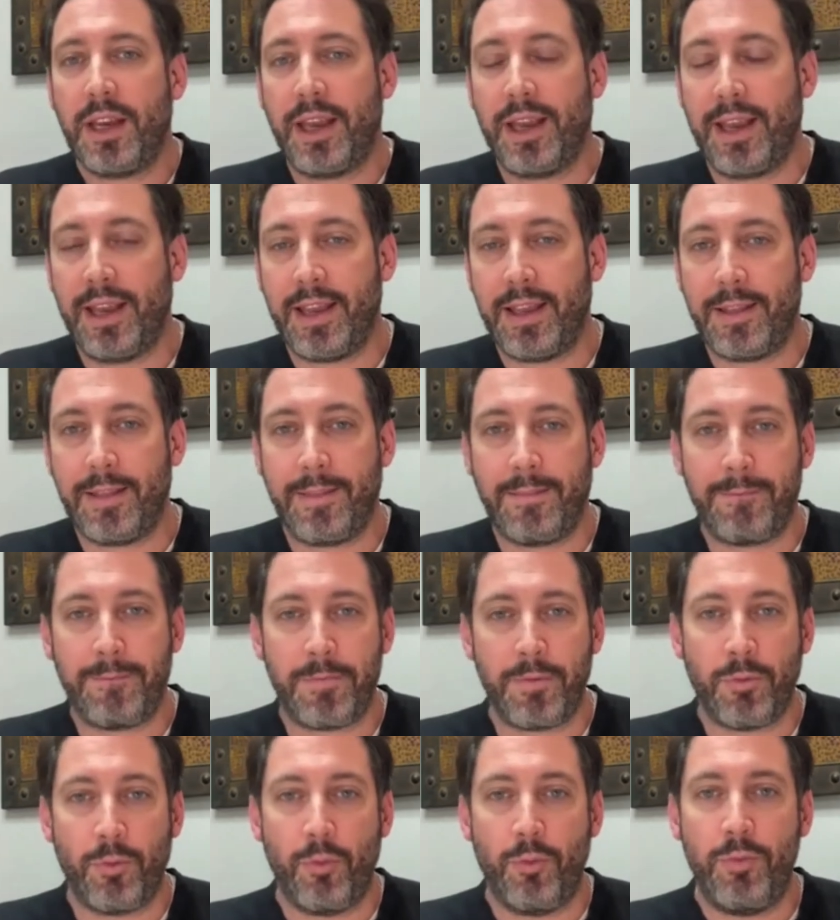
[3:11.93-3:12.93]
And
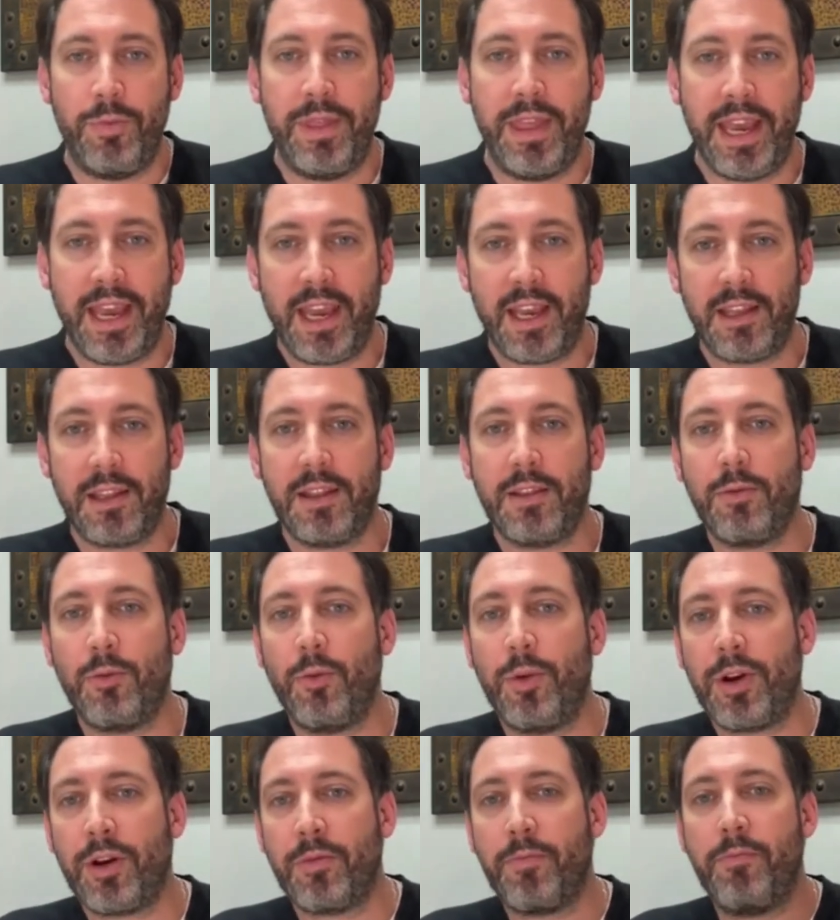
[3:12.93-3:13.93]

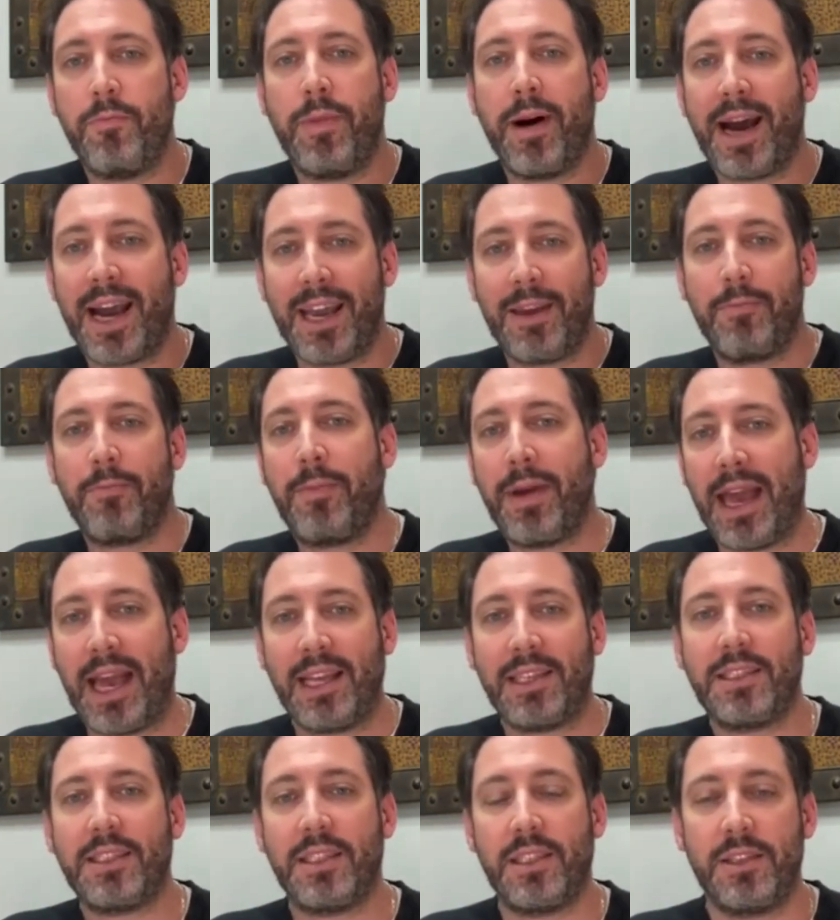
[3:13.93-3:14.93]
then we're
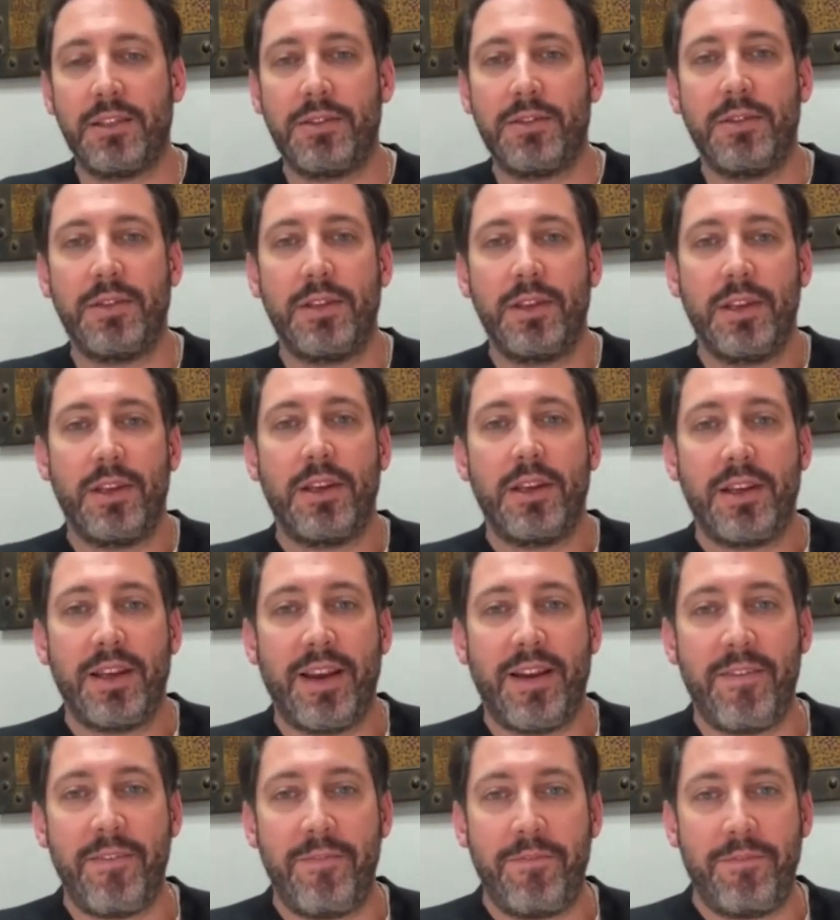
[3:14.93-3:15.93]
bypassing
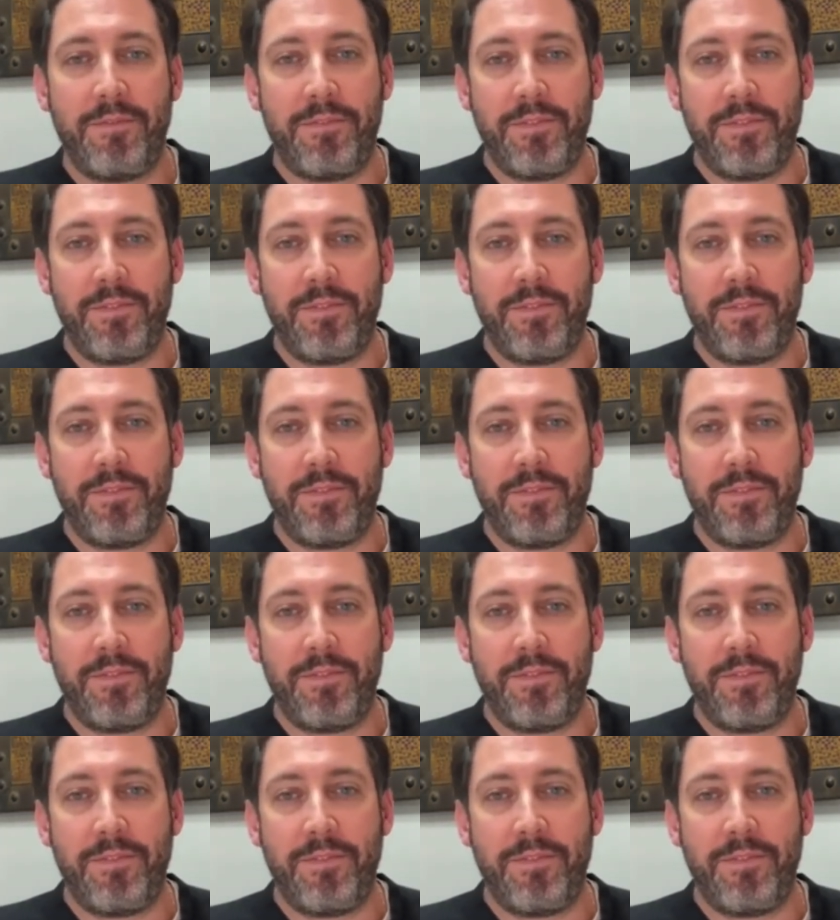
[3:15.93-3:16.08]
a